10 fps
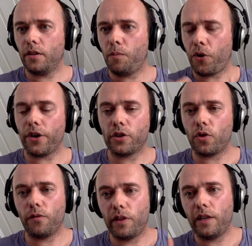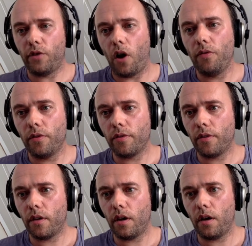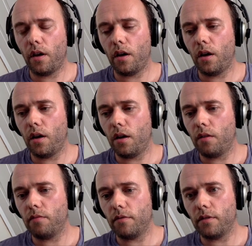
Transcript: the project sort of lived on, uh,